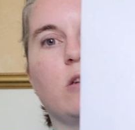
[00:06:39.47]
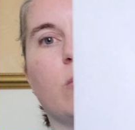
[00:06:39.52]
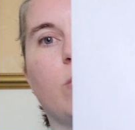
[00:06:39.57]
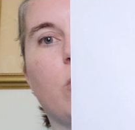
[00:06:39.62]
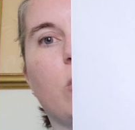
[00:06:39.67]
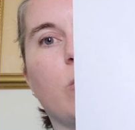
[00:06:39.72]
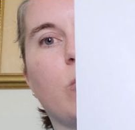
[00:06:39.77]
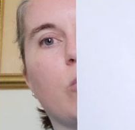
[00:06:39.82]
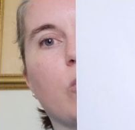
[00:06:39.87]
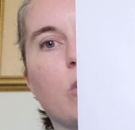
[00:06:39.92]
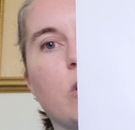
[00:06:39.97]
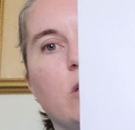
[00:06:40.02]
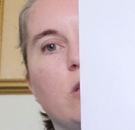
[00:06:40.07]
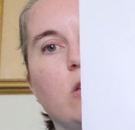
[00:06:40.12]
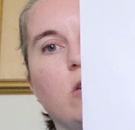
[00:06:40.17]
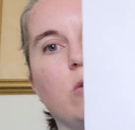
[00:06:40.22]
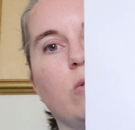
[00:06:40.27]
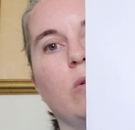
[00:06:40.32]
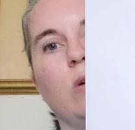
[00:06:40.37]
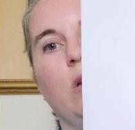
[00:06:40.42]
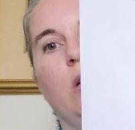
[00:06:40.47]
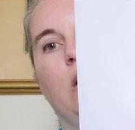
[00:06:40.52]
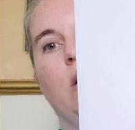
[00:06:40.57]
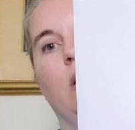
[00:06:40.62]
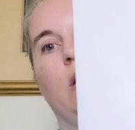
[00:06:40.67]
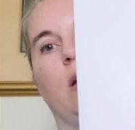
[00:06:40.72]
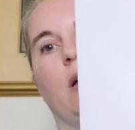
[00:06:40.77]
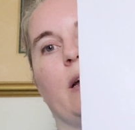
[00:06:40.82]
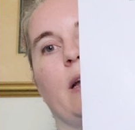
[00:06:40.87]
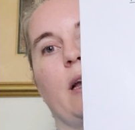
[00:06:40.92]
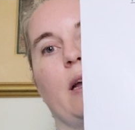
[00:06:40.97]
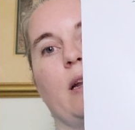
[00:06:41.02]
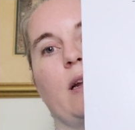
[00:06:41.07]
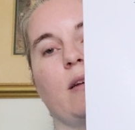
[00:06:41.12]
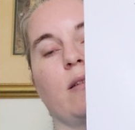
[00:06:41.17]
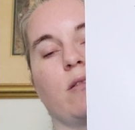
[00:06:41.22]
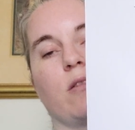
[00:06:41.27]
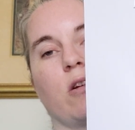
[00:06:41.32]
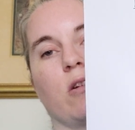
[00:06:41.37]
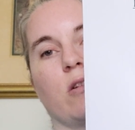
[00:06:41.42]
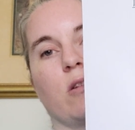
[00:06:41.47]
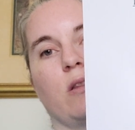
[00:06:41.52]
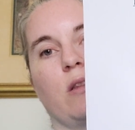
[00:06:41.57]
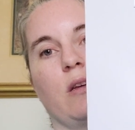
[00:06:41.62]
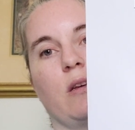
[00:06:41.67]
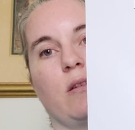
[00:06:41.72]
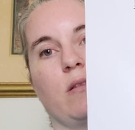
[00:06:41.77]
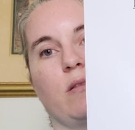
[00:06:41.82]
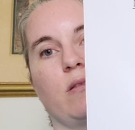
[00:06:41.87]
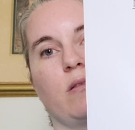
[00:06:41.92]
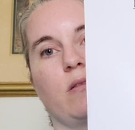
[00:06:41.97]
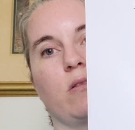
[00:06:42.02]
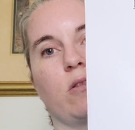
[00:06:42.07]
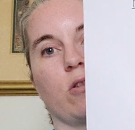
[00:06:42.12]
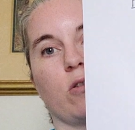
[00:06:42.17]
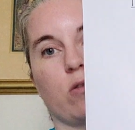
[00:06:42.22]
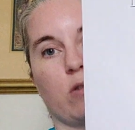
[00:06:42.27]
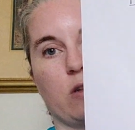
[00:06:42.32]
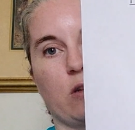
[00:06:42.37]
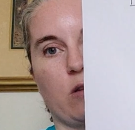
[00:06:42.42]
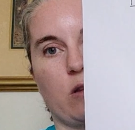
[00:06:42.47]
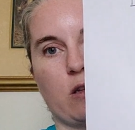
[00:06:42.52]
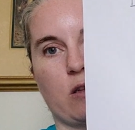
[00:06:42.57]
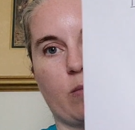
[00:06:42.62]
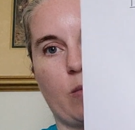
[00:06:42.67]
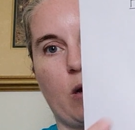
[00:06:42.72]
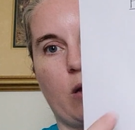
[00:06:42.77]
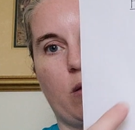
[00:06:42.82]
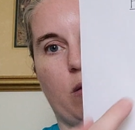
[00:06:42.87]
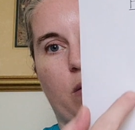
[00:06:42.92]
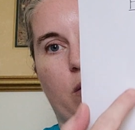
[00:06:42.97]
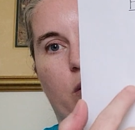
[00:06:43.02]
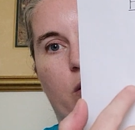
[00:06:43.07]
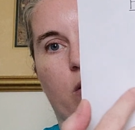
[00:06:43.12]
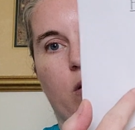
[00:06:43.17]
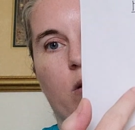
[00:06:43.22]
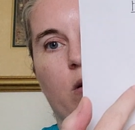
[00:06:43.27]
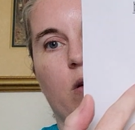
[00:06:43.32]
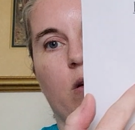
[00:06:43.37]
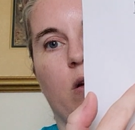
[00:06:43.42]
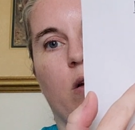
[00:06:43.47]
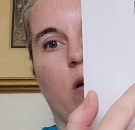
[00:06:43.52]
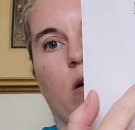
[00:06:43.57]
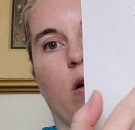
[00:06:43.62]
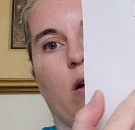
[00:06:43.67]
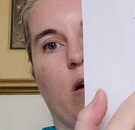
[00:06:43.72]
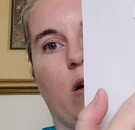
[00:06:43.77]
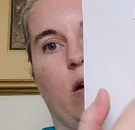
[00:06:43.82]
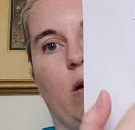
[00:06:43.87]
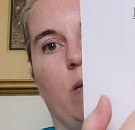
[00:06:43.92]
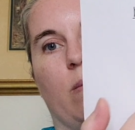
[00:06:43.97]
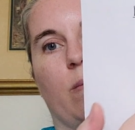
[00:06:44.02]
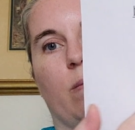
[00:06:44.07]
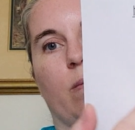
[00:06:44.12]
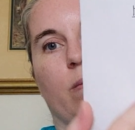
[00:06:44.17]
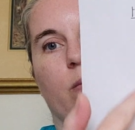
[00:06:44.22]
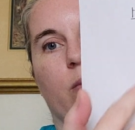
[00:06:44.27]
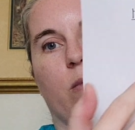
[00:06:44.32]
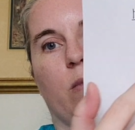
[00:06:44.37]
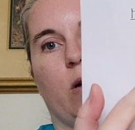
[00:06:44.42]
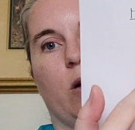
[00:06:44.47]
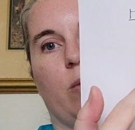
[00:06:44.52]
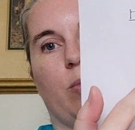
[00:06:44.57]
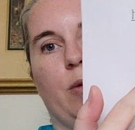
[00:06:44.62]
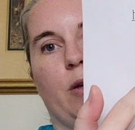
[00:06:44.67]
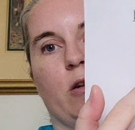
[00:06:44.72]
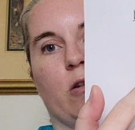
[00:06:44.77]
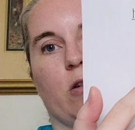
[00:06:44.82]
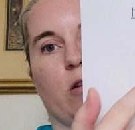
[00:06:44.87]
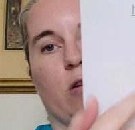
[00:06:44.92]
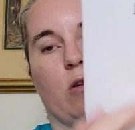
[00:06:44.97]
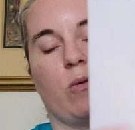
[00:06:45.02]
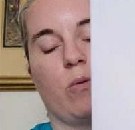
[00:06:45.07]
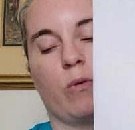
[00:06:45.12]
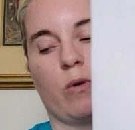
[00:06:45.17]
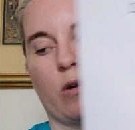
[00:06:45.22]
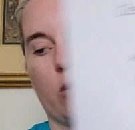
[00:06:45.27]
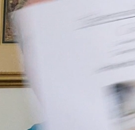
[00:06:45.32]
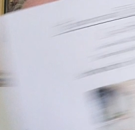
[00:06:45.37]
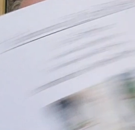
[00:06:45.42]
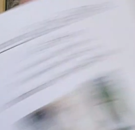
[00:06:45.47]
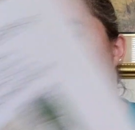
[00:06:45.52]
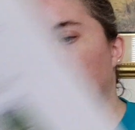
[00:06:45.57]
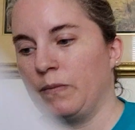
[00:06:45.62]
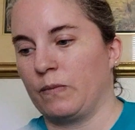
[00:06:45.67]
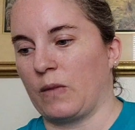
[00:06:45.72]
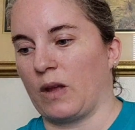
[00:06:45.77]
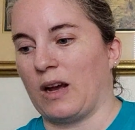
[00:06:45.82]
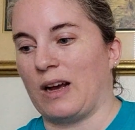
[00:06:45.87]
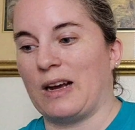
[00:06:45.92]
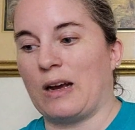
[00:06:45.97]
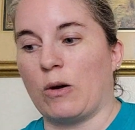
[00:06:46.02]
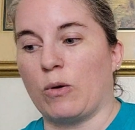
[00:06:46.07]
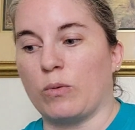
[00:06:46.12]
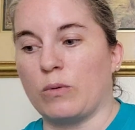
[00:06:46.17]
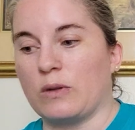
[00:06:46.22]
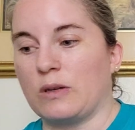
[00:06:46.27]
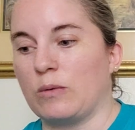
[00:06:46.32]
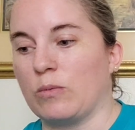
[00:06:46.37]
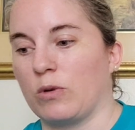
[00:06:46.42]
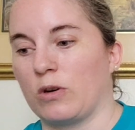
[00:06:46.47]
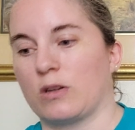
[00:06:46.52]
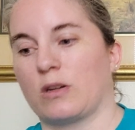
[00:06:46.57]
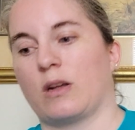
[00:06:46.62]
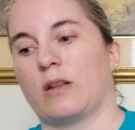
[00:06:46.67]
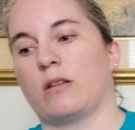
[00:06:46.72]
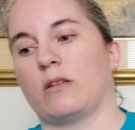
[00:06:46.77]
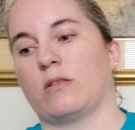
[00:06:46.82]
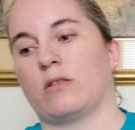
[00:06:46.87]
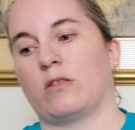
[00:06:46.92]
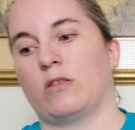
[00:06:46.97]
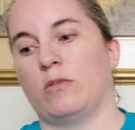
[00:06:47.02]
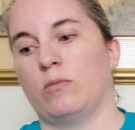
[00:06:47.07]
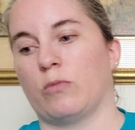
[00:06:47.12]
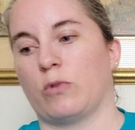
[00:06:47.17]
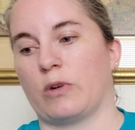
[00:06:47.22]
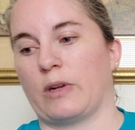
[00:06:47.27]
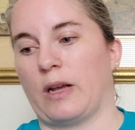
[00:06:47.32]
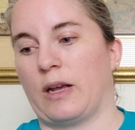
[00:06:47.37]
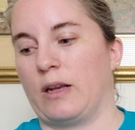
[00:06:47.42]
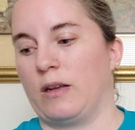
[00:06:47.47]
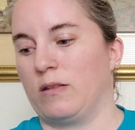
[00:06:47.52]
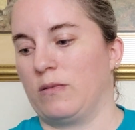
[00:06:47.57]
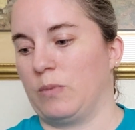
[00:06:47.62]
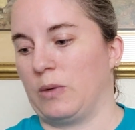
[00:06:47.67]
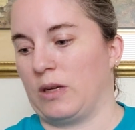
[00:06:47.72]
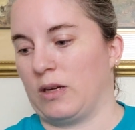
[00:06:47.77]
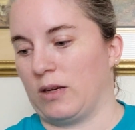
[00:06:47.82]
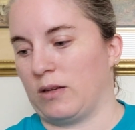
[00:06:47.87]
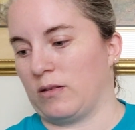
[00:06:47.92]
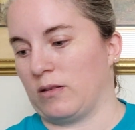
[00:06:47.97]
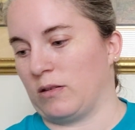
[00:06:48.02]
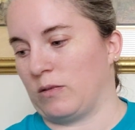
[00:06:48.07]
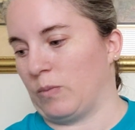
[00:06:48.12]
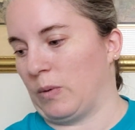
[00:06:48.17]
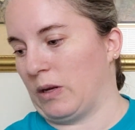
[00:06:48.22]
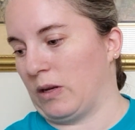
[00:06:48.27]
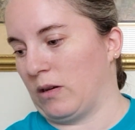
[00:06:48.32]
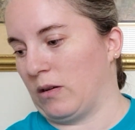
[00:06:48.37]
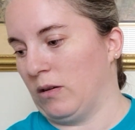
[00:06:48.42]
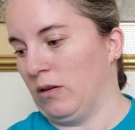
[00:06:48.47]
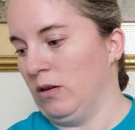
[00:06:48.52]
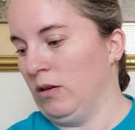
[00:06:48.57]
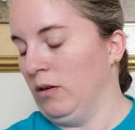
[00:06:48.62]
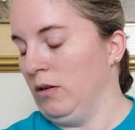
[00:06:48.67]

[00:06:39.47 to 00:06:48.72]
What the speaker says: to put more into. Again, I started this earlier this month, up here in the corner. I only worked on this 2 more days because it's been